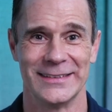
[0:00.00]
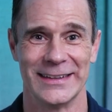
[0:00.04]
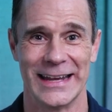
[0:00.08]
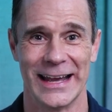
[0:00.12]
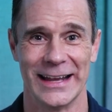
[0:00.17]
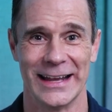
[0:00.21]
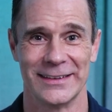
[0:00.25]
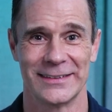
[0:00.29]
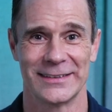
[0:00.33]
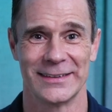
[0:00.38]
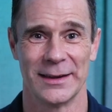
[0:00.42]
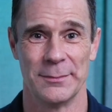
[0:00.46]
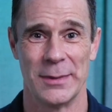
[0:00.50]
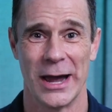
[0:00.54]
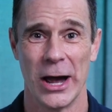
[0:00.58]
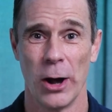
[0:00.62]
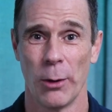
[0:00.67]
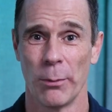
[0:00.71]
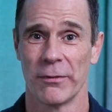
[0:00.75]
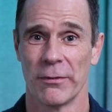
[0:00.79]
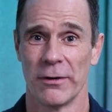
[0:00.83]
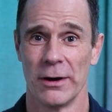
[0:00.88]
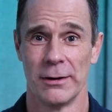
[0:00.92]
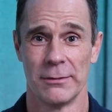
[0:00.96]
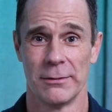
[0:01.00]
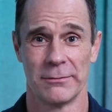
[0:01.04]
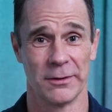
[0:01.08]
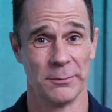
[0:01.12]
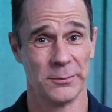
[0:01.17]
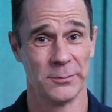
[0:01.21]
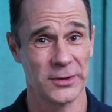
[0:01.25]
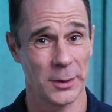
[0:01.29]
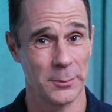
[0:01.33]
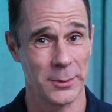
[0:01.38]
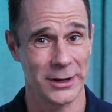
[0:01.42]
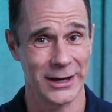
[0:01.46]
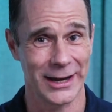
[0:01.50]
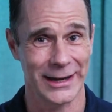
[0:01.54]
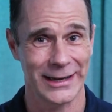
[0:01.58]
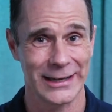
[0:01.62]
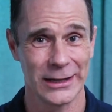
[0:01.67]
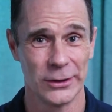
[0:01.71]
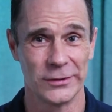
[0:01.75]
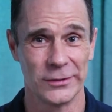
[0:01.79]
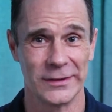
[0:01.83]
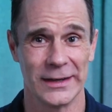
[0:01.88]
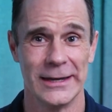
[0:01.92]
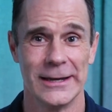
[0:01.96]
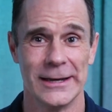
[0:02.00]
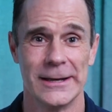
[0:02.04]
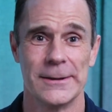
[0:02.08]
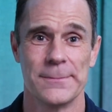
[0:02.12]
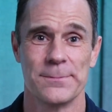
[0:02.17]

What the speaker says: get some help from someone like Lucy